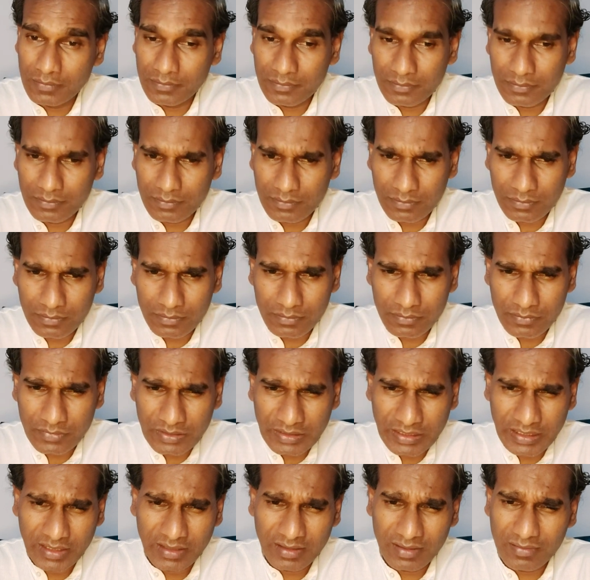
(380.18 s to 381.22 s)
the
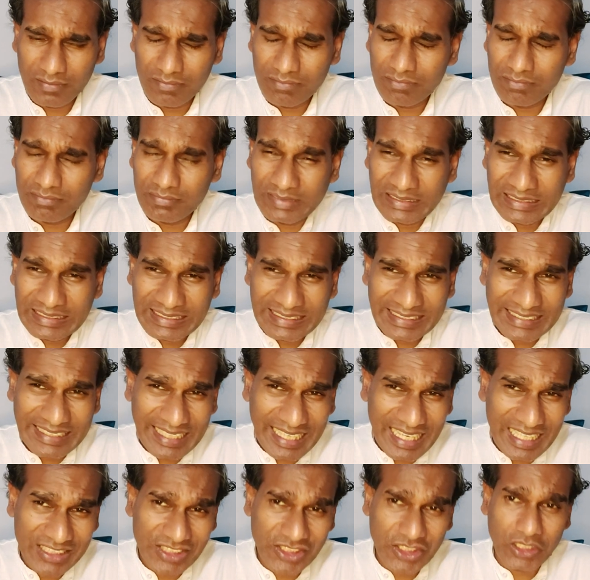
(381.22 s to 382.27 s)
drastic
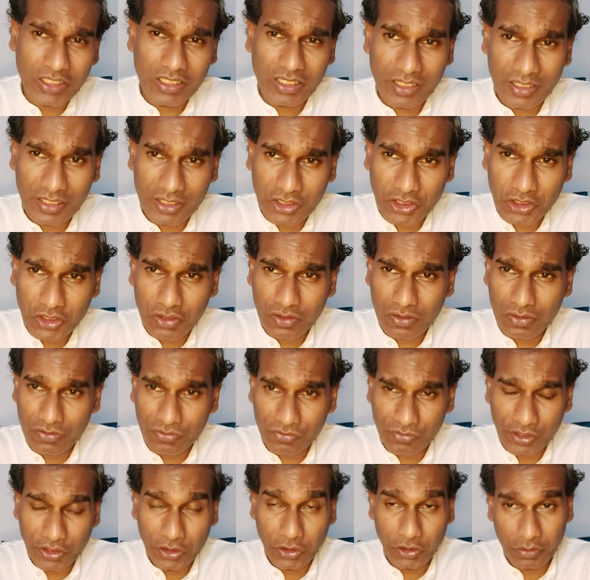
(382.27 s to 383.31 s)
reduction of the human
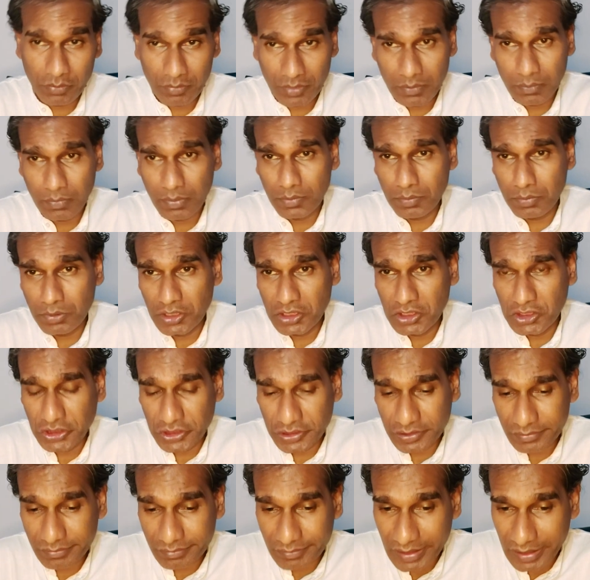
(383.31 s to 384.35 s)
population,
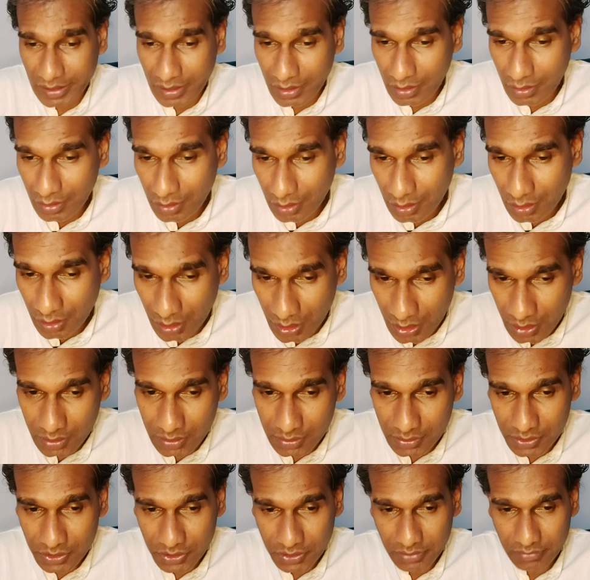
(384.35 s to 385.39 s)
and
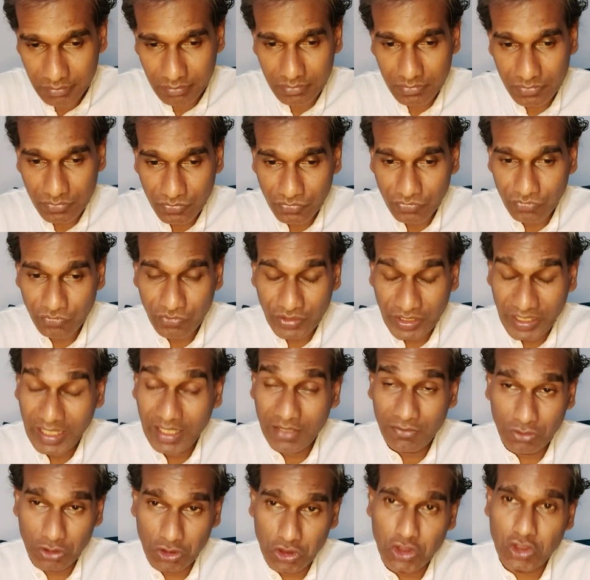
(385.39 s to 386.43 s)
we have to
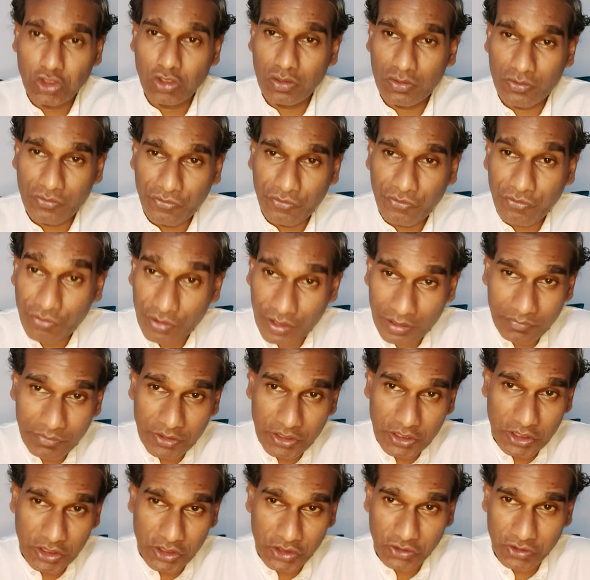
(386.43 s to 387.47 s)
start from the Stone
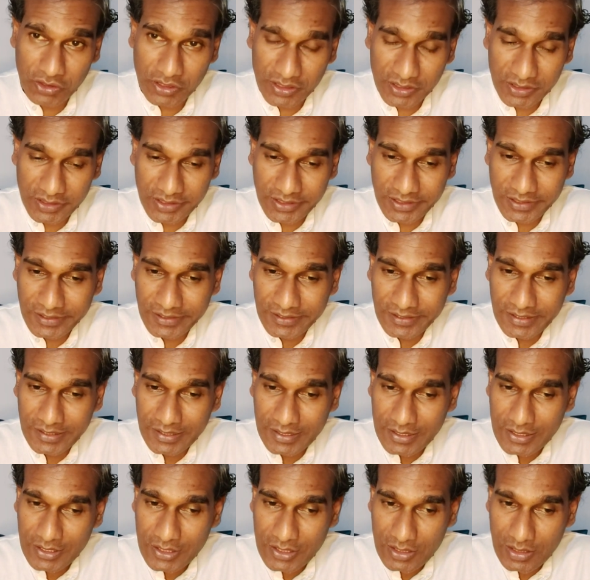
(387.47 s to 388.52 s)
Age.
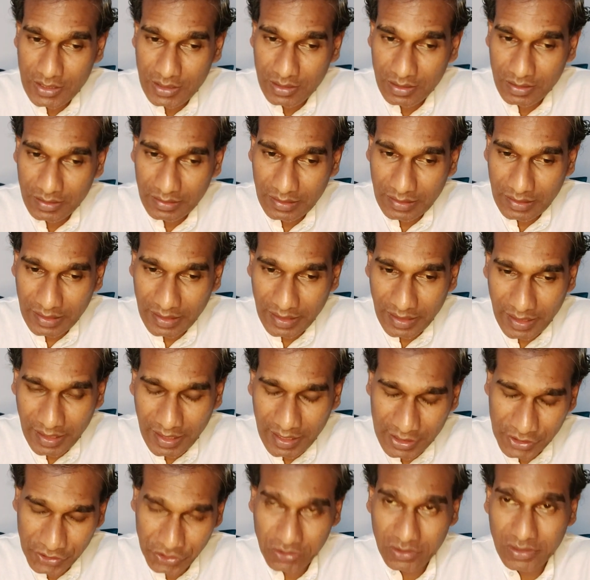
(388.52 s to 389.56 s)
Actually,